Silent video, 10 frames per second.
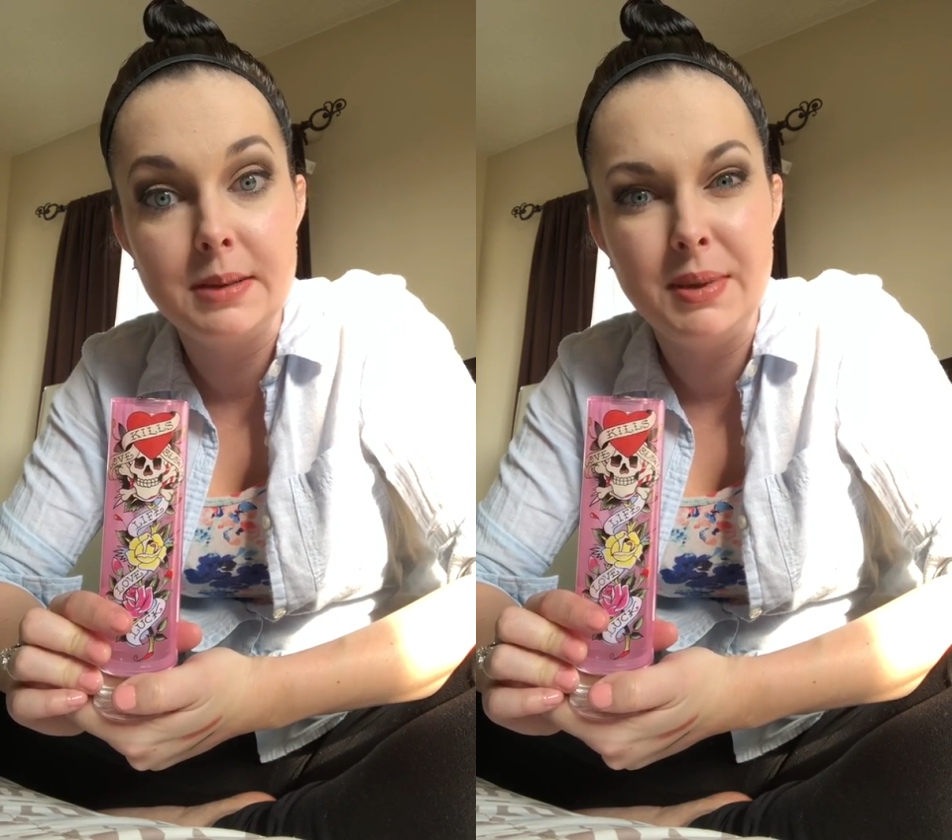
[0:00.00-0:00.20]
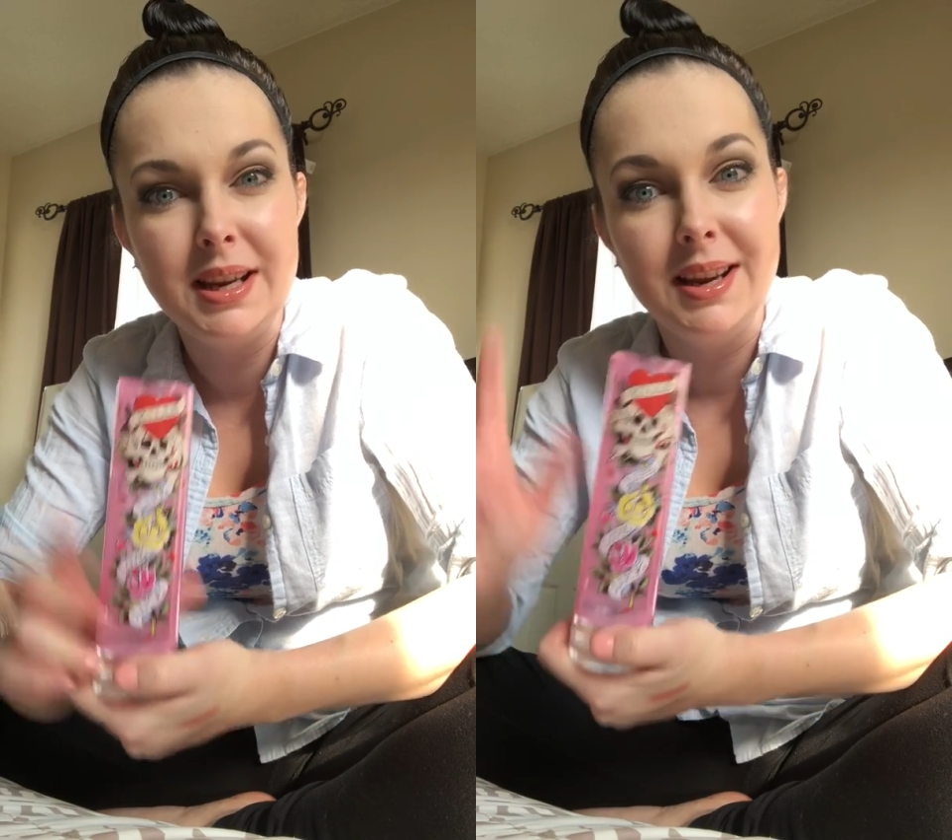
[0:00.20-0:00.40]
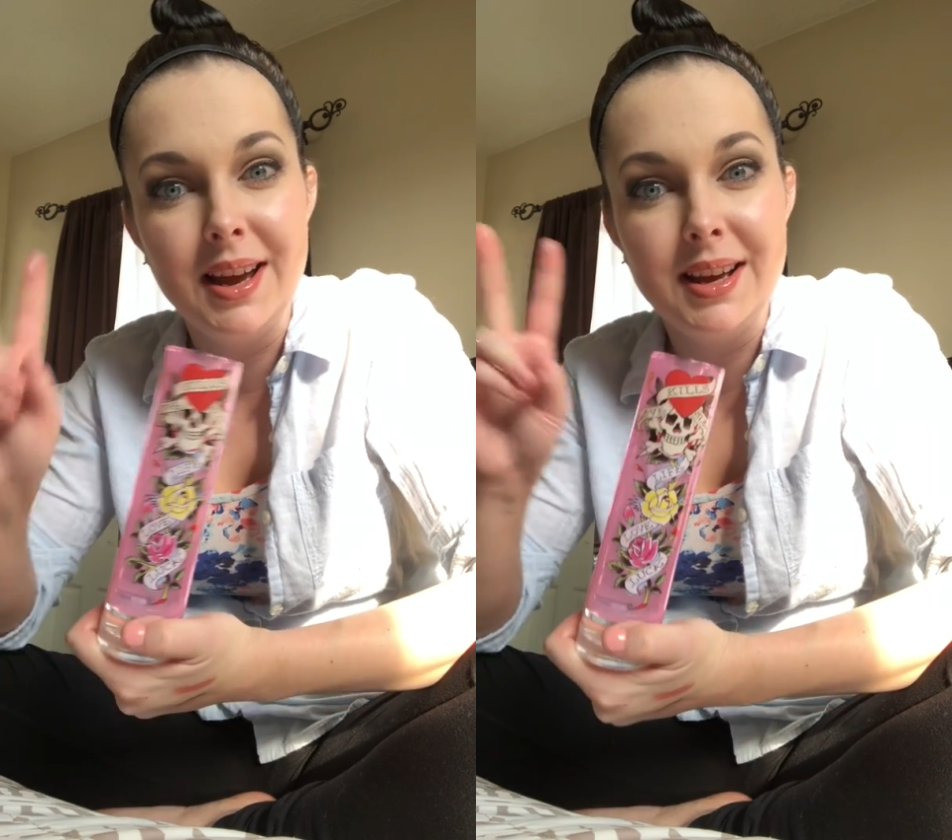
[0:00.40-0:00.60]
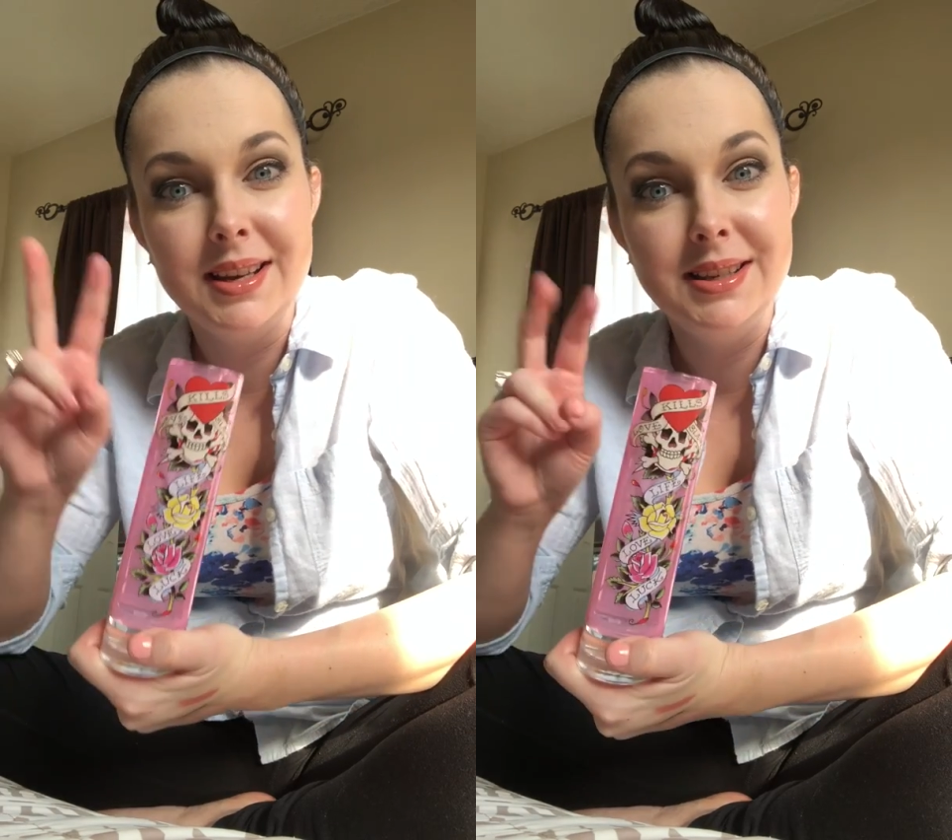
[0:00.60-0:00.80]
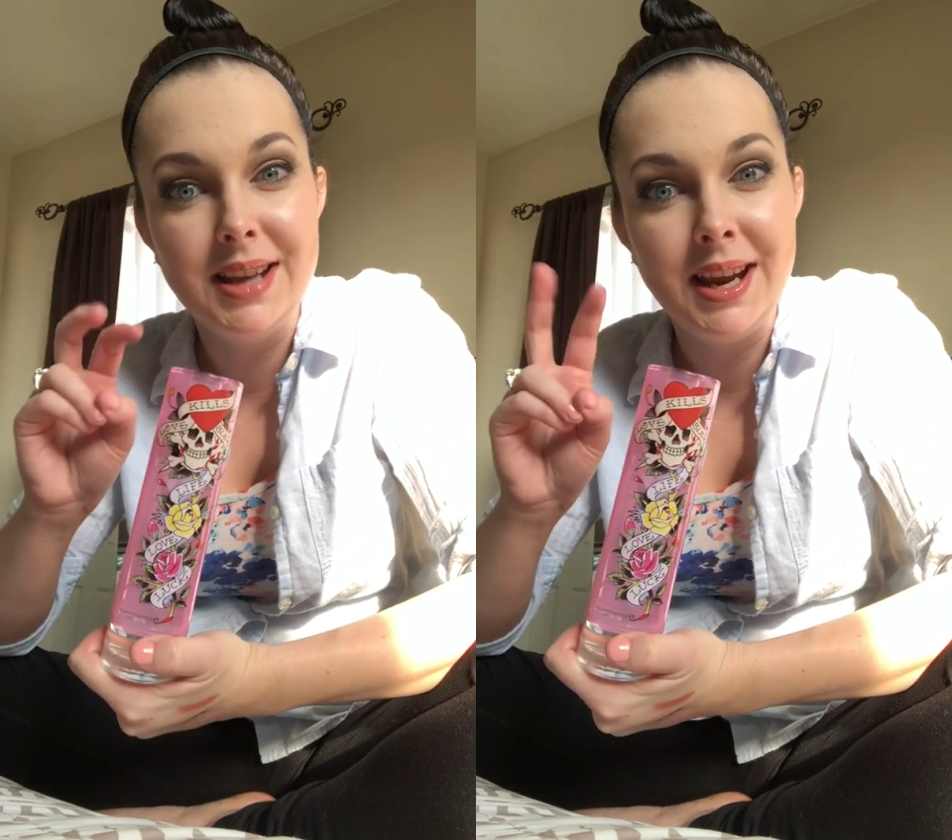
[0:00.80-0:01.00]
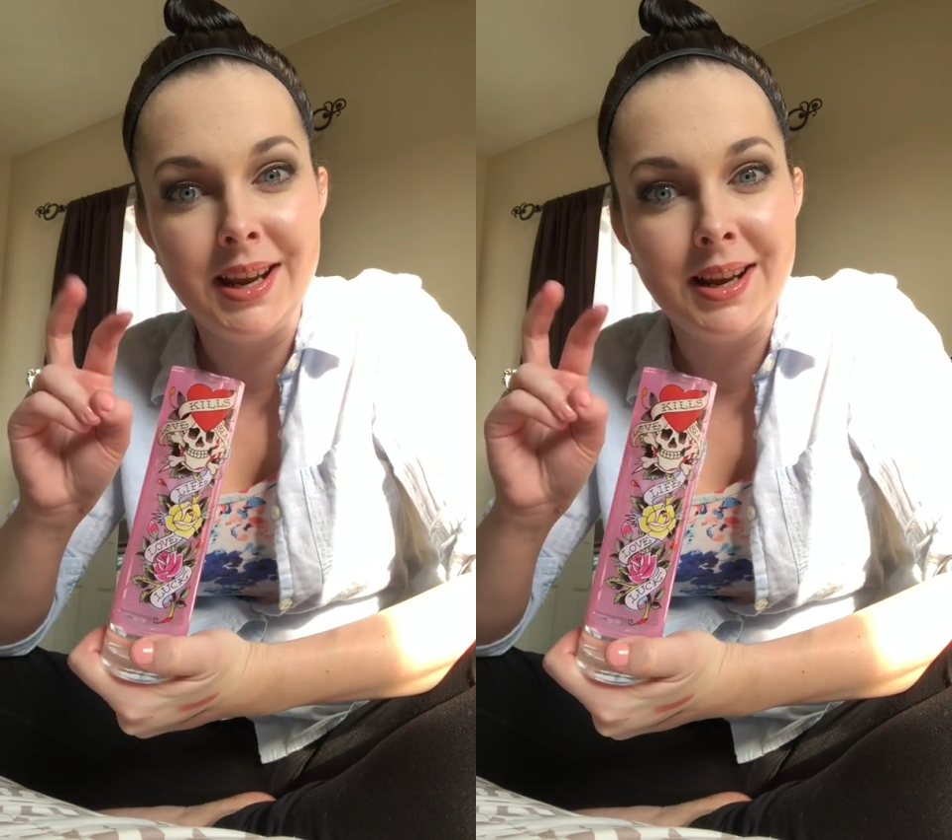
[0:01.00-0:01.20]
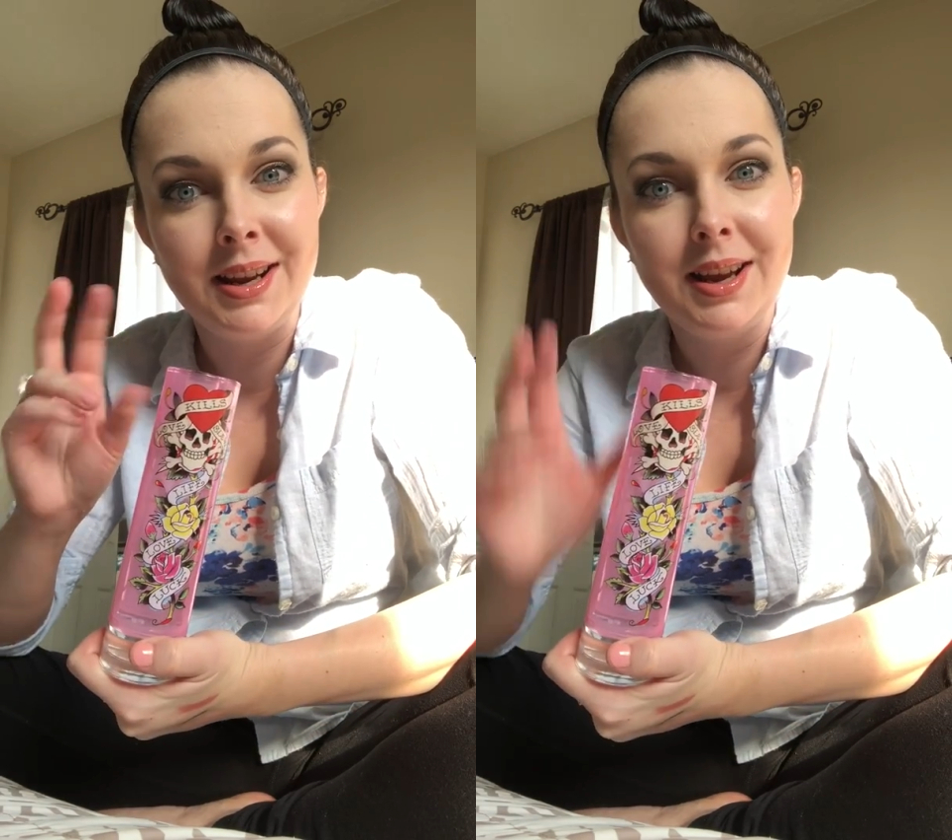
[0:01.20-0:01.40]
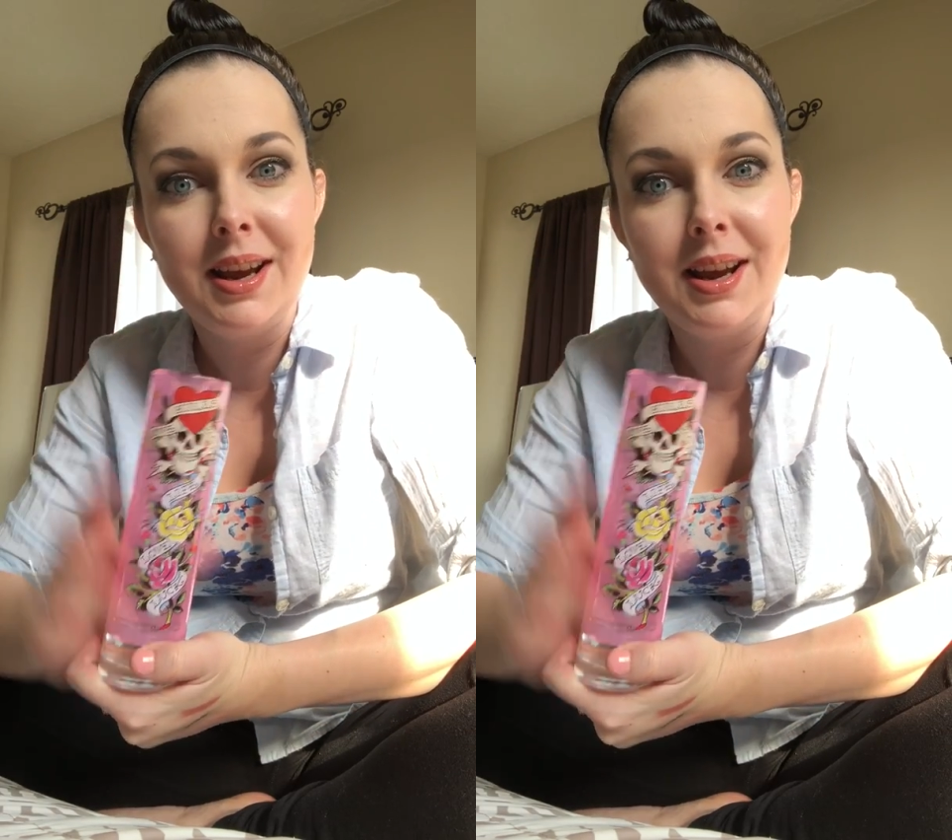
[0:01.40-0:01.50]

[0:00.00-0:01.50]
to be dated.